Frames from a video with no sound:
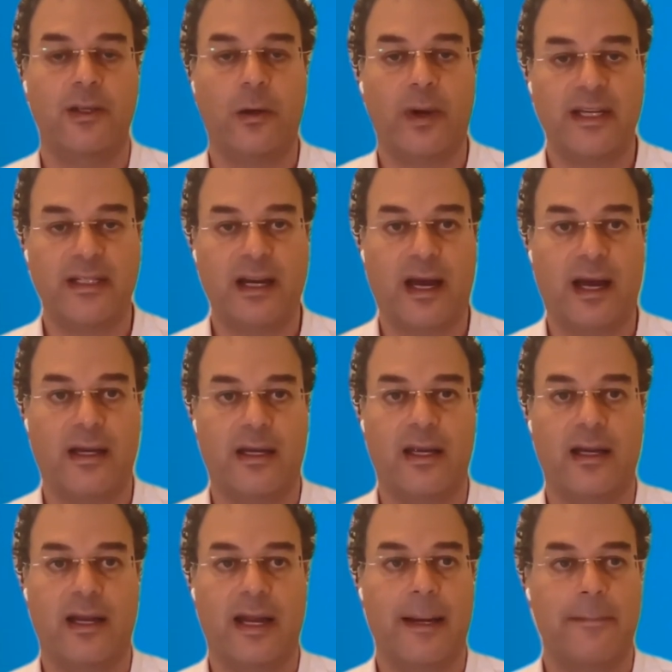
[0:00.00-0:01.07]
So we're
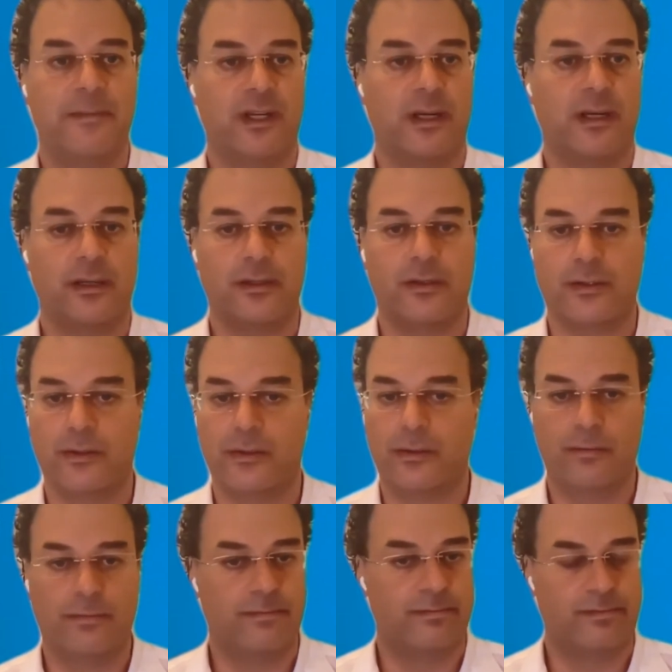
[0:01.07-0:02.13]
targeting labs that can
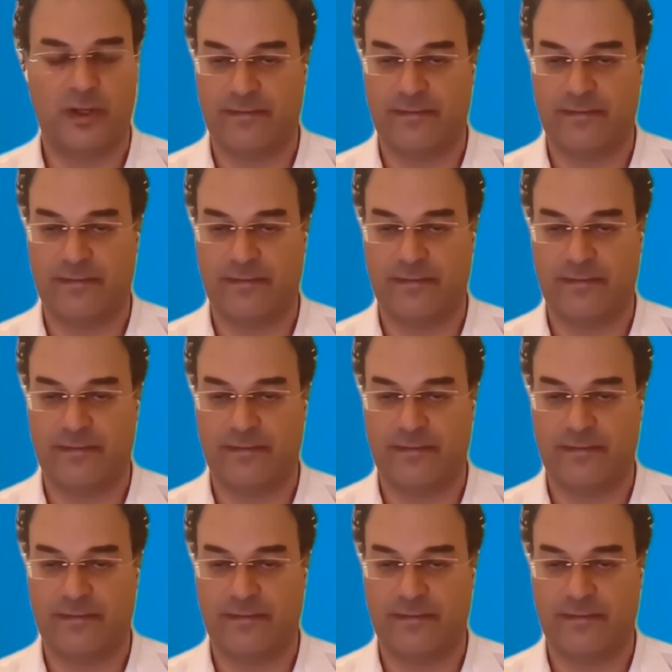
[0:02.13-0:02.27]
do